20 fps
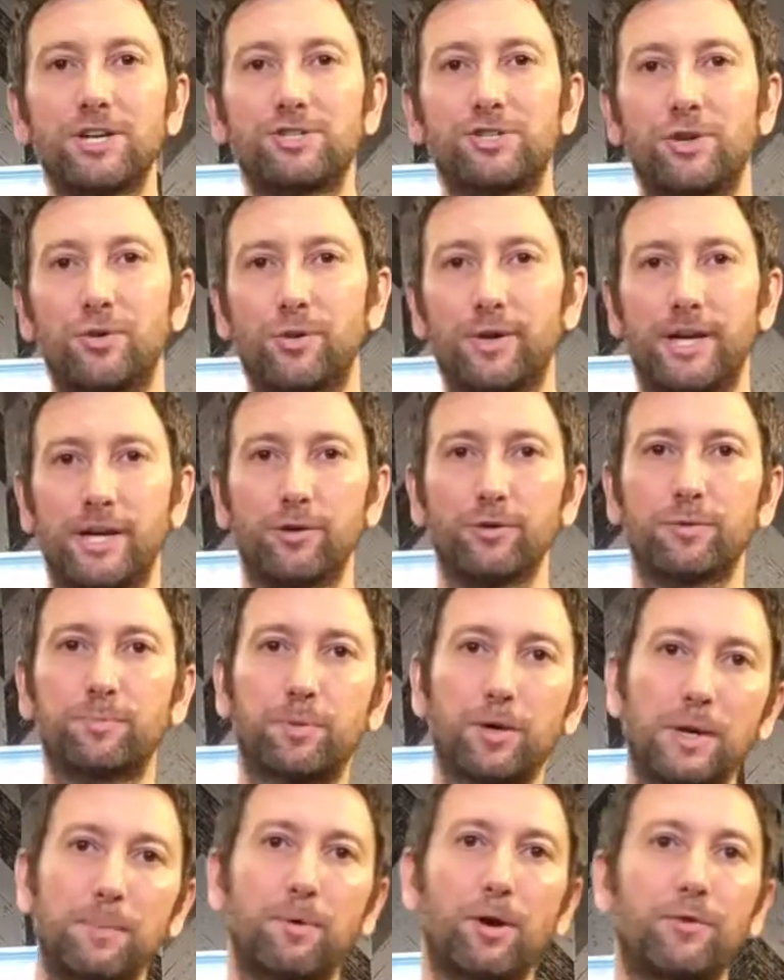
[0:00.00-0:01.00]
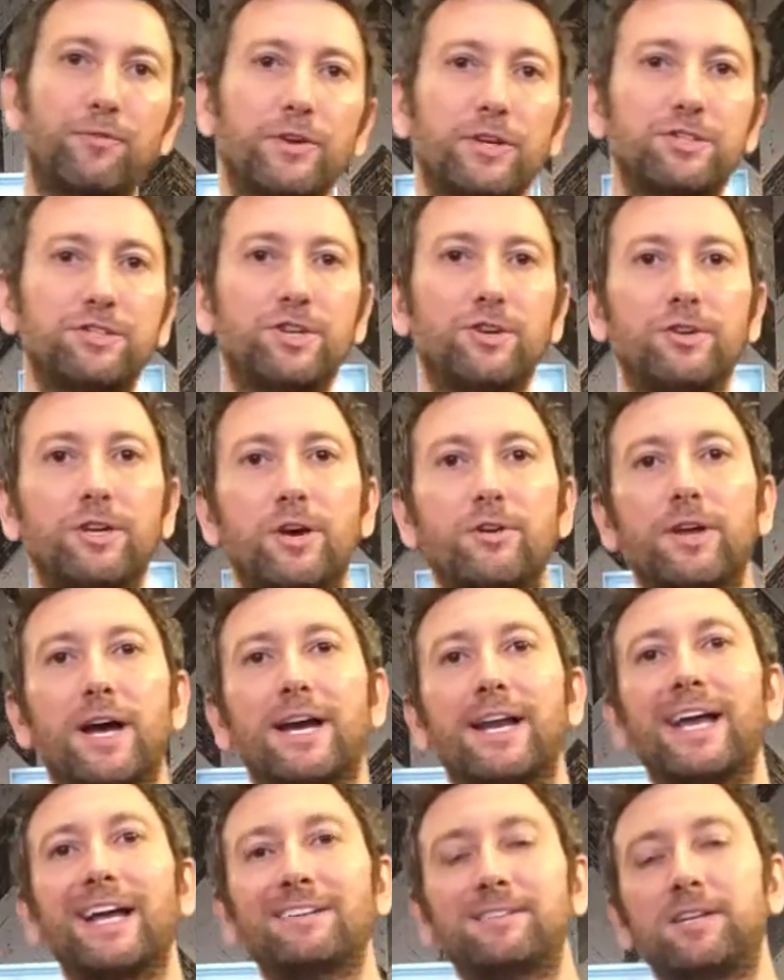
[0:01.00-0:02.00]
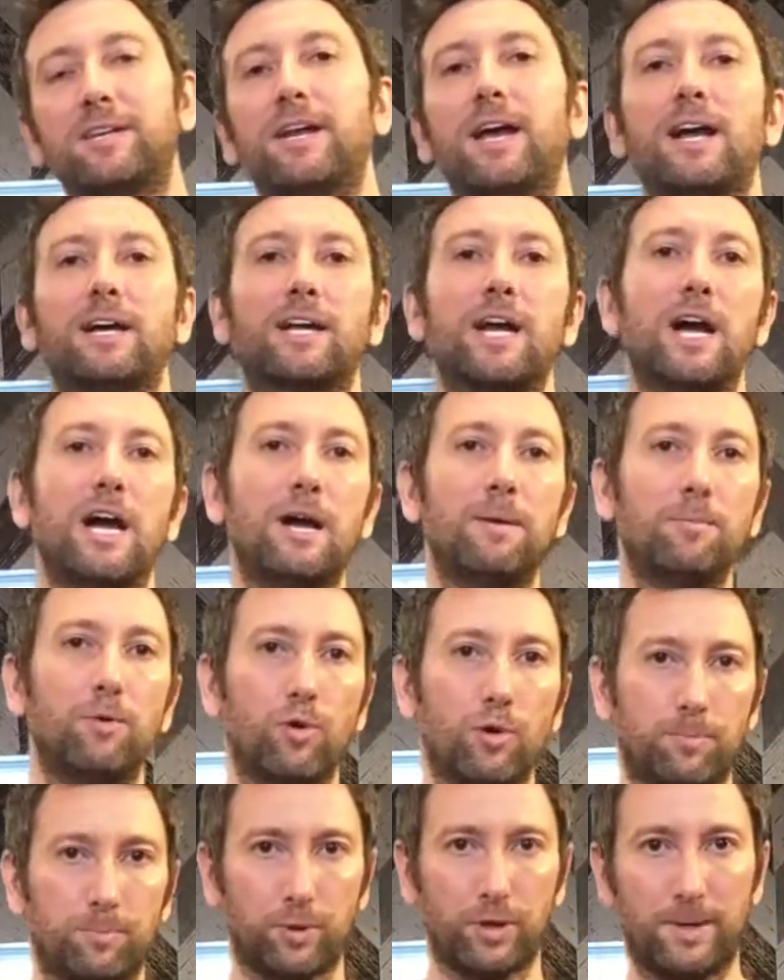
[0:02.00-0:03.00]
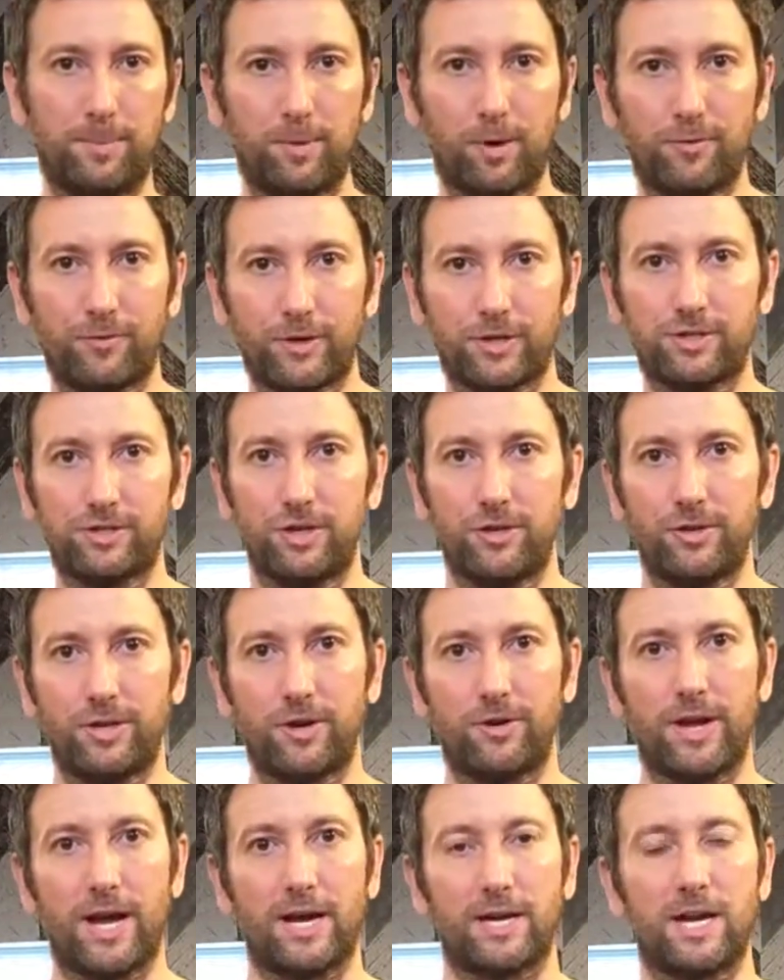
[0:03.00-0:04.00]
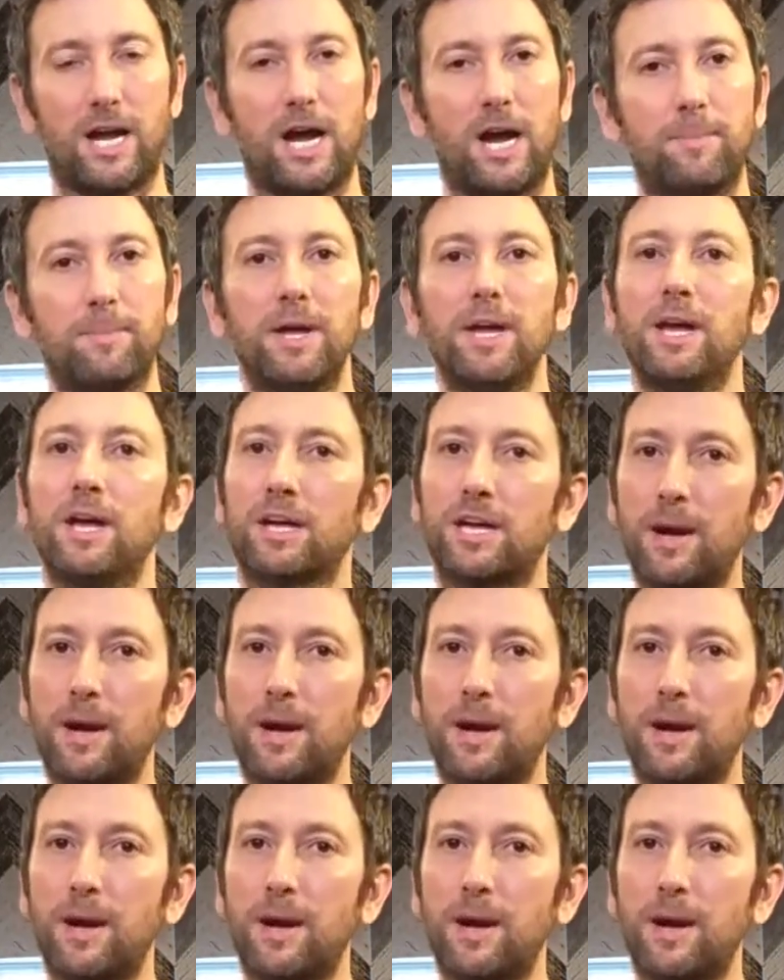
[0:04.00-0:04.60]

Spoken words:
Stuart here with PrettyPerfectStudio.etsy.com or PrettyPerfectStudio.com,